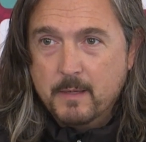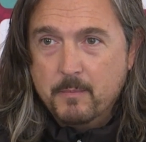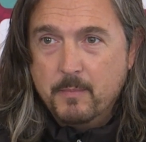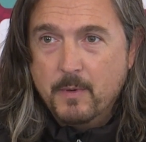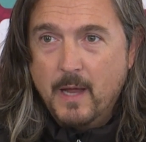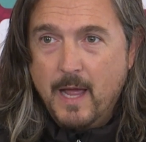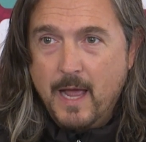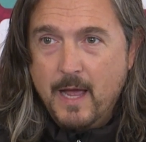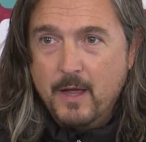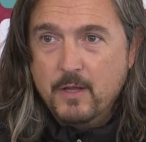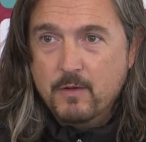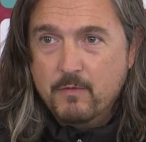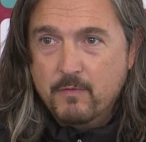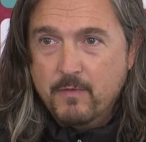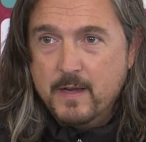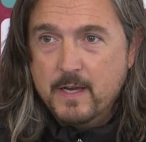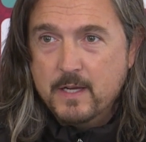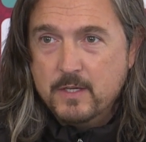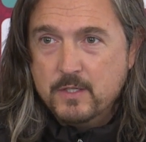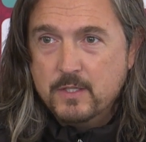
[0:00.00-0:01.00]
But how you
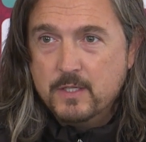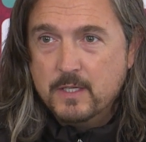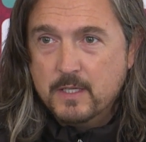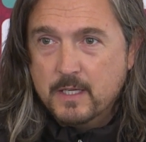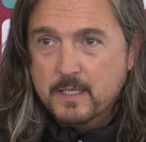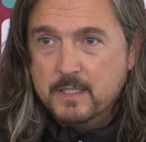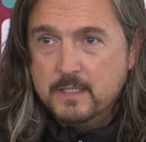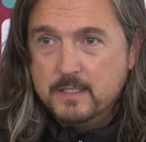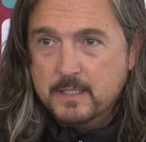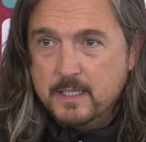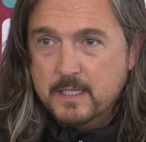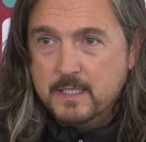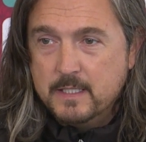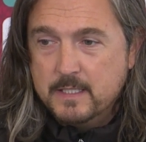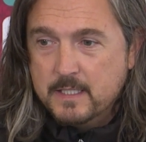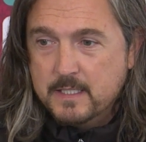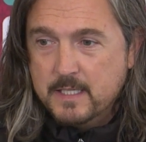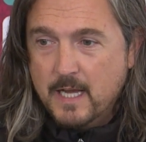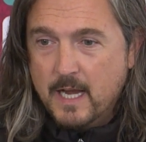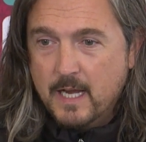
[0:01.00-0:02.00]
finish is
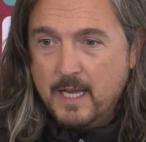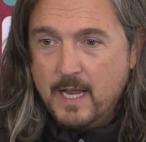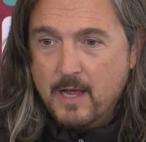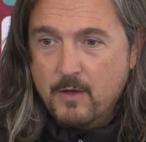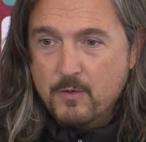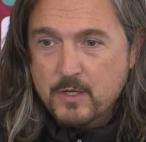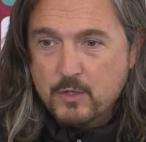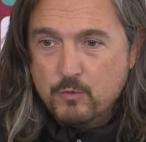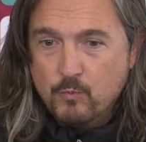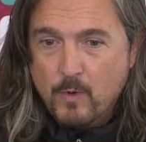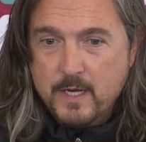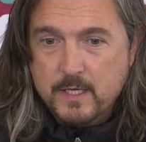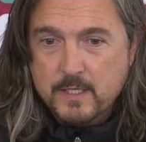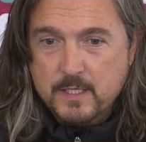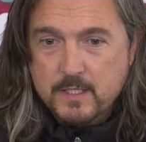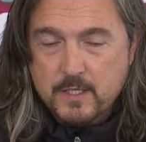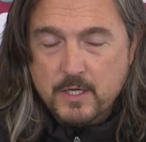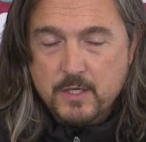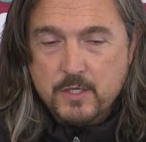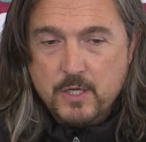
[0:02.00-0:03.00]
exactly how this race
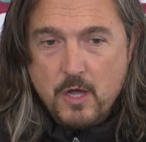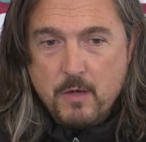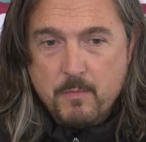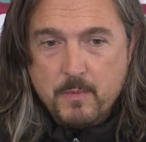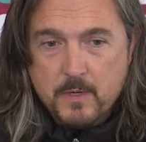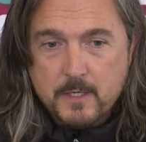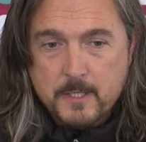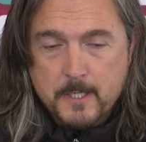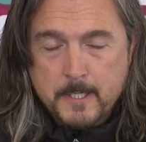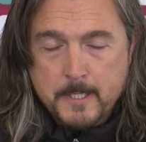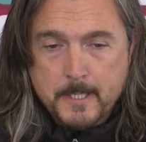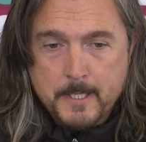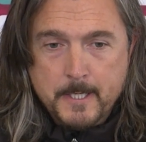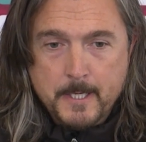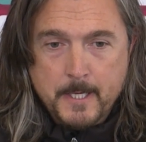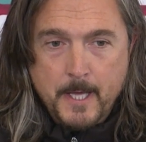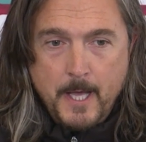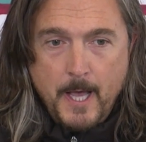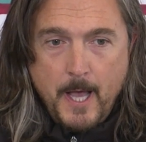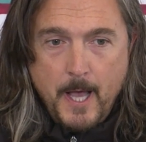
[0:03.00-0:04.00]
is determined.
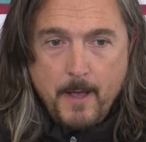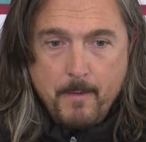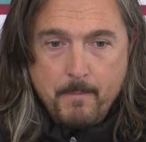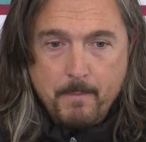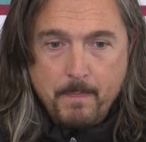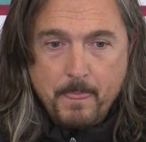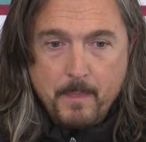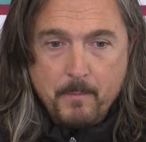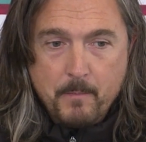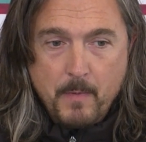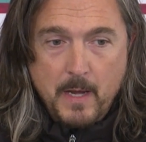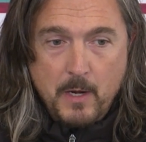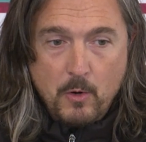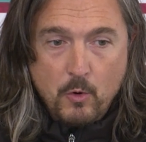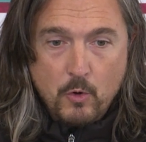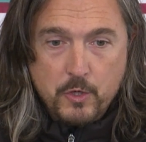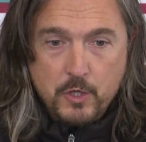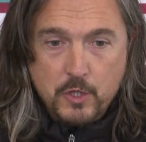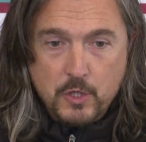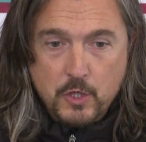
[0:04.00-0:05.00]
In
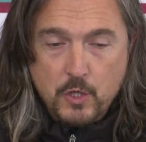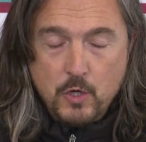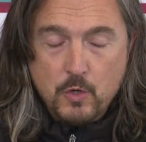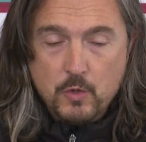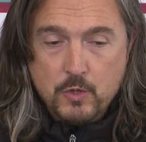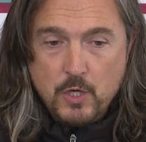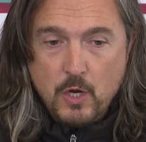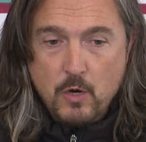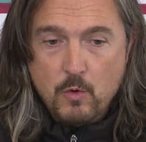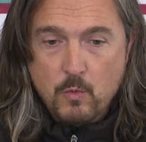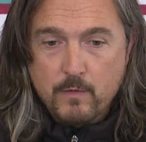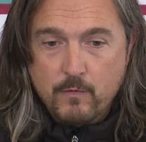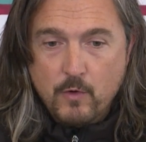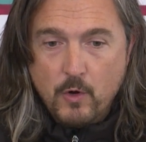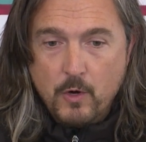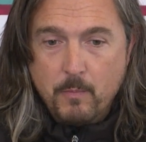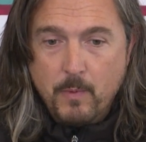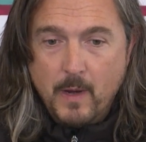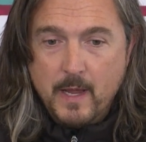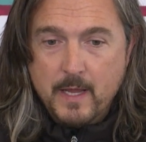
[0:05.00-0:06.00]
order to do so, we've got
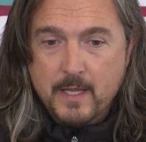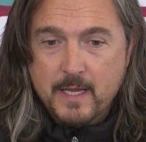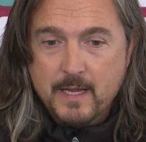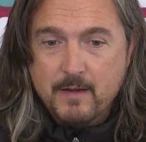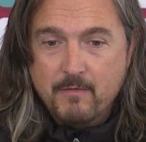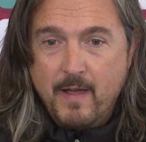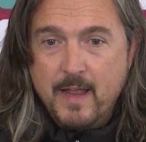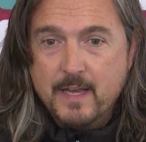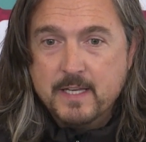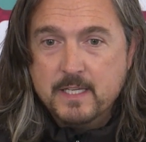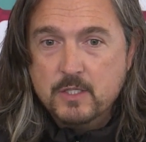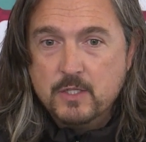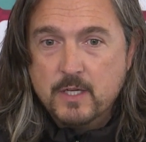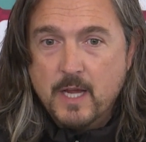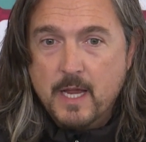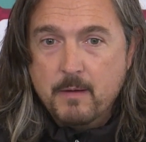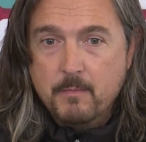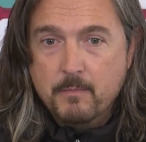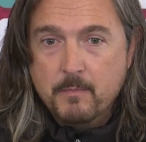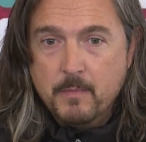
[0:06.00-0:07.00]
to play the advantage
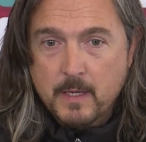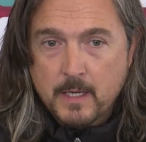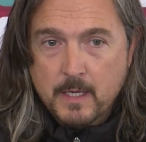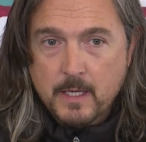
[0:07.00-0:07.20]
game.